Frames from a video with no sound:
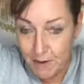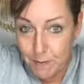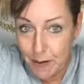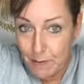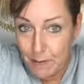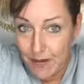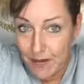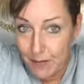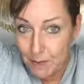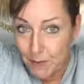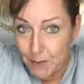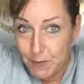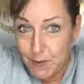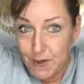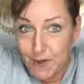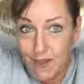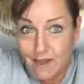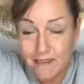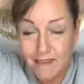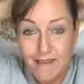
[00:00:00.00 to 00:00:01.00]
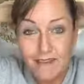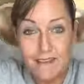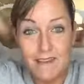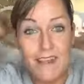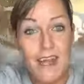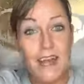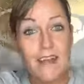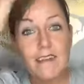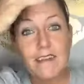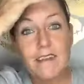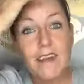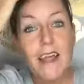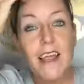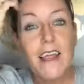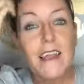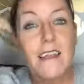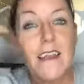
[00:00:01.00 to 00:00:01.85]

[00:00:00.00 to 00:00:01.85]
my makeup's been on since last night.